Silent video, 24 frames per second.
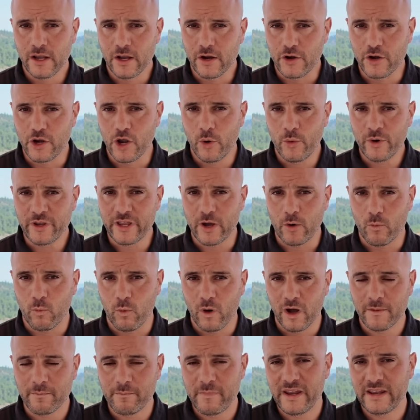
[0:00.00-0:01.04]
knowing that
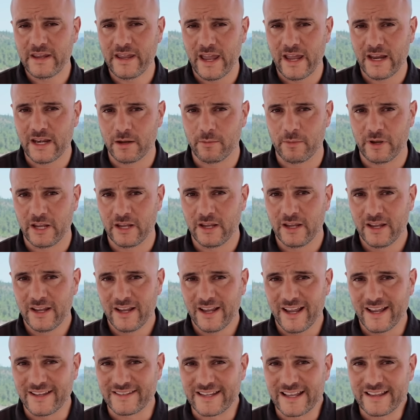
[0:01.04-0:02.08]
one big enemy
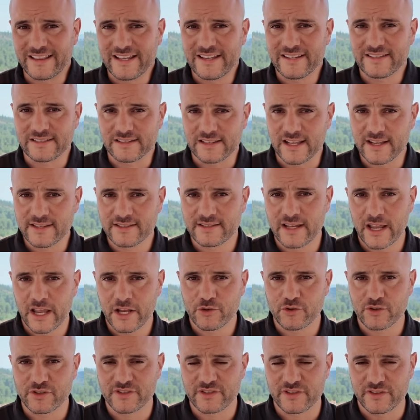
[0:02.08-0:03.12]
is at least less
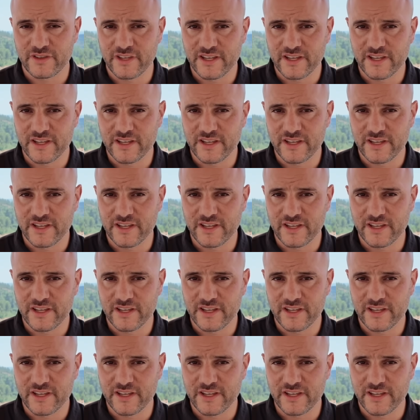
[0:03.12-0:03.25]
dangerous